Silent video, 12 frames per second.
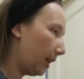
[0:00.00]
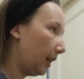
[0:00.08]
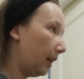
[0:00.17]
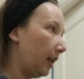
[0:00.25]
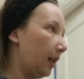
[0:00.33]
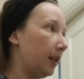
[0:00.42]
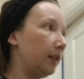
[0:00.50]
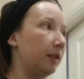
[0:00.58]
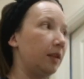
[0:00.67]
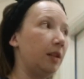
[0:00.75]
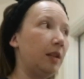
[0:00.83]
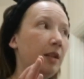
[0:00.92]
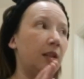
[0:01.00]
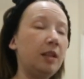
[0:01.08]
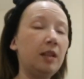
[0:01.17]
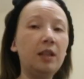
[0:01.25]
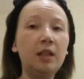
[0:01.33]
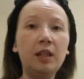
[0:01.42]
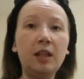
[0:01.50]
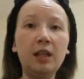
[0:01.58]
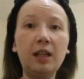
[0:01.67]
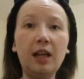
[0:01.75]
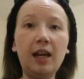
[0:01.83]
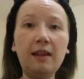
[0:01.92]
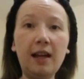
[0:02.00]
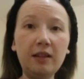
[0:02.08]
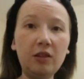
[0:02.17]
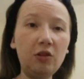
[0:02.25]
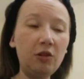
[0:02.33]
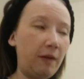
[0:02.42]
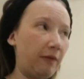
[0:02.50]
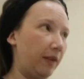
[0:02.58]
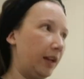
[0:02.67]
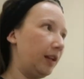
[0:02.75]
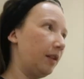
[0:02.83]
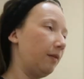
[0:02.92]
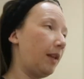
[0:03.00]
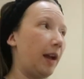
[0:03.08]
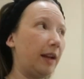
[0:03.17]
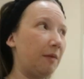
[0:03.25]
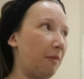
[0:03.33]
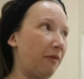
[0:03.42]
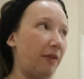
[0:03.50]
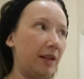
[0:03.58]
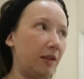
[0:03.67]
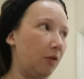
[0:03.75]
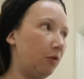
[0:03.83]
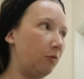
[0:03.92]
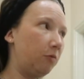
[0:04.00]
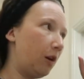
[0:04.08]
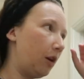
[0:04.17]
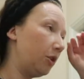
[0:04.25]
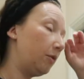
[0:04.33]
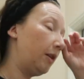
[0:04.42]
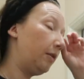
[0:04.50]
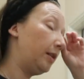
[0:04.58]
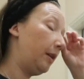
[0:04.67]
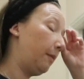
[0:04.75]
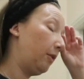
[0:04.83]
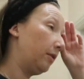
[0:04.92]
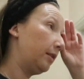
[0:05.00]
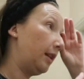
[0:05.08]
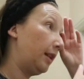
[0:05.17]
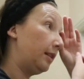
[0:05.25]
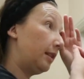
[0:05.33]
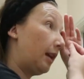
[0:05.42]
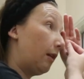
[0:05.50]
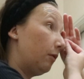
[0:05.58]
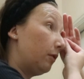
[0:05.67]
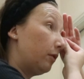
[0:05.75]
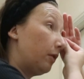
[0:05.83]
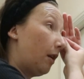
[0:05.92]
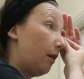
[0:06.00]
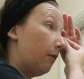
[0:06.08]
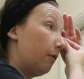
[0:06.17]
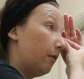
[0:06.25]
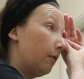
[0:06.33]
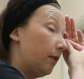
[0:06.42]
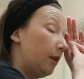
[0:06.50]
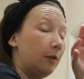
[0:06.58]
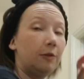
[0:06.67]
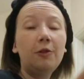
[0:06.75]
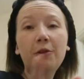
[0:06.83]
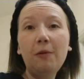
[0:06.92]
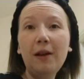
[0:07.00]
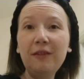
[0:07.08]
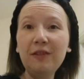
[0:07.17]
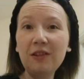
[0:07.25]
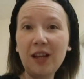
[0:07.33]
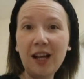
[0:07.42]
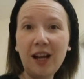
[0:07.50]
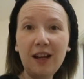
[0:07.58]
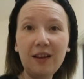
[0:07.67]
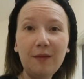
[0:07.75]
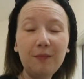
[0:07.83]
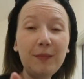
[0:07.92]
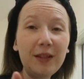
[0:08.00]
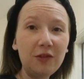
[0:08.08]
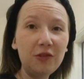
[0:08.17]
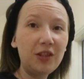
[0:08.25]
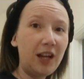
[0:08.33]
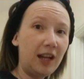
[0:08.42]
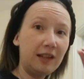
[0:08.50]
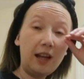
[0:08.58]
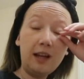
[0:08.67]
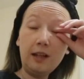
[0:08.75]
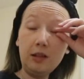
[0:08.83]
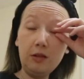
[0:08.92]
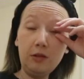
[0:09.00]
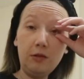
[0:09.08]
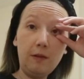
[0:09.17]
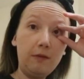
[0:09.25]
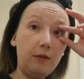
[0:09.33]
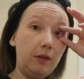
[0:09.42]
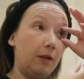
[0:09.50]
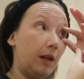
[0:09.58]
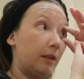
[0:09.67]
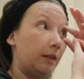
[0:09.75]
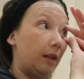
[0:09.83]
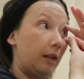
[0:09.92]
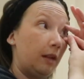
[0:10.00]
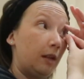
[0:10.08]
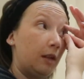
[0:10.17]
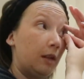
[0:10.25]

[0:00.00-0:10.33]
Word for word: And I like to do my face, like give my face a good wash where I always take my contact lenses out. So look away if you don't like me touching eyes. I can actually do it for you guys here.